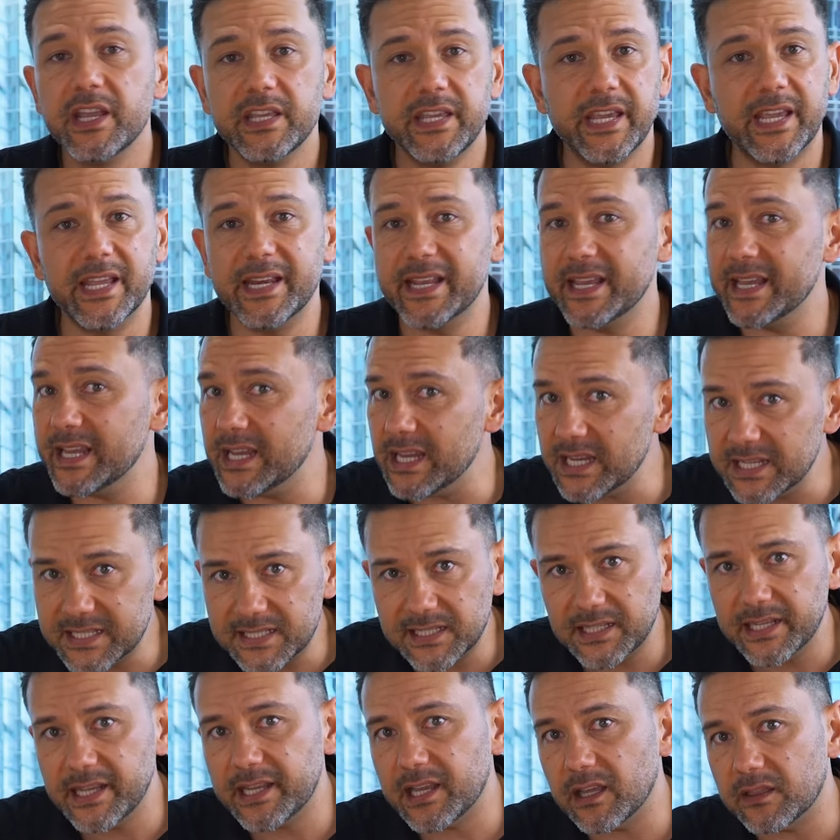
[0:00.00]
You can
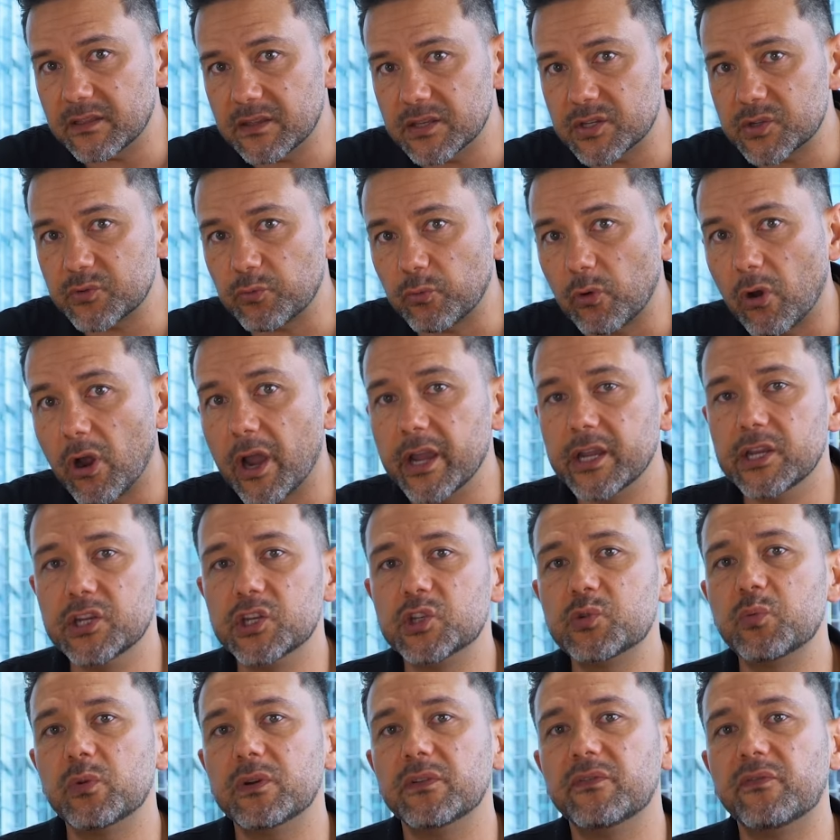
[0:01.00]
easily get this right. You
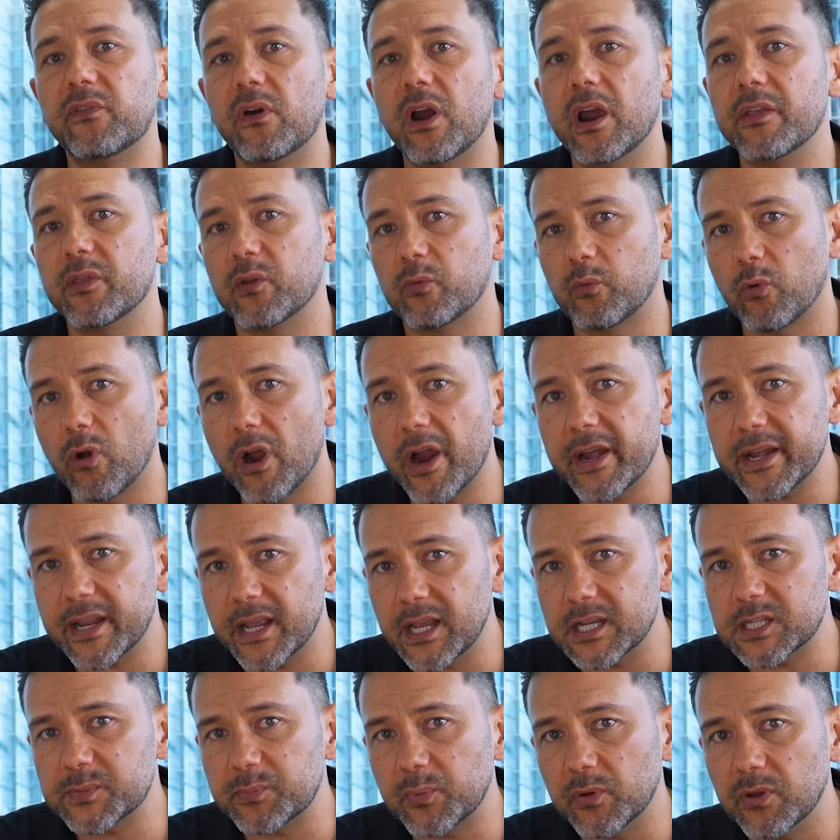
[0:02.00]
just want to find the right
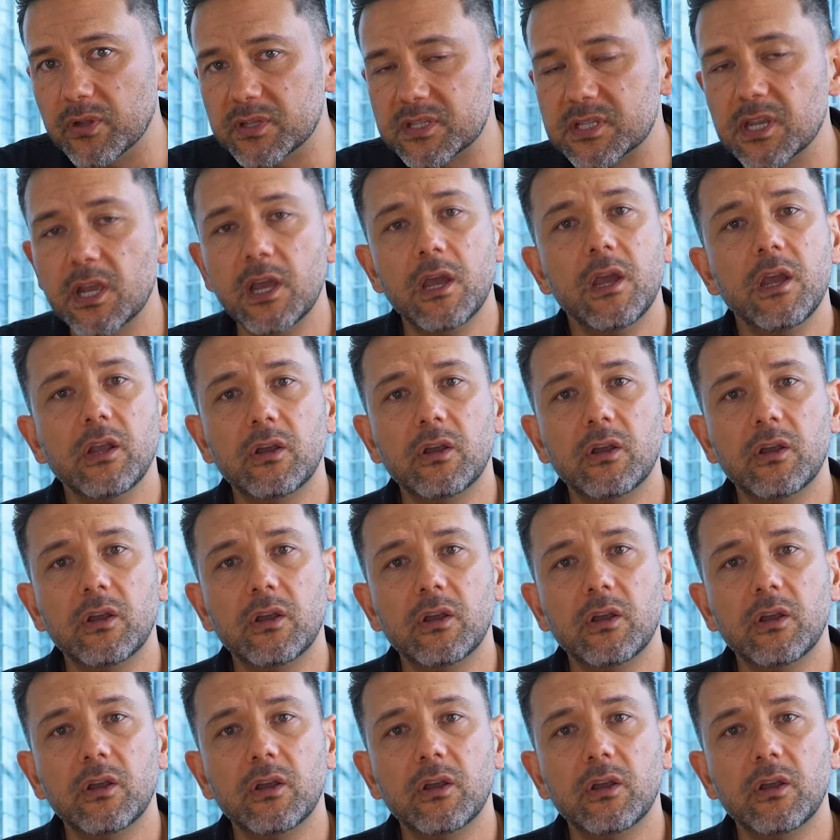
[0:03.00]
experts.